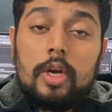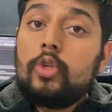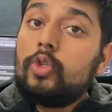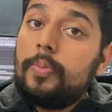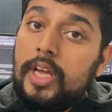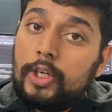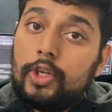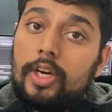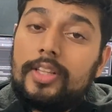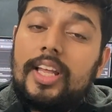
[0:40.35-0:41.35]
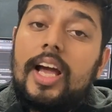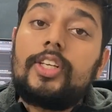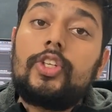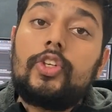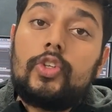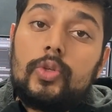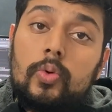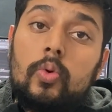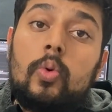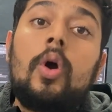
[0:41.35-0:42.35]
So make sure that
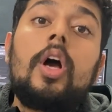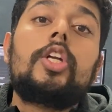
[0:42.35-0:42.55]
you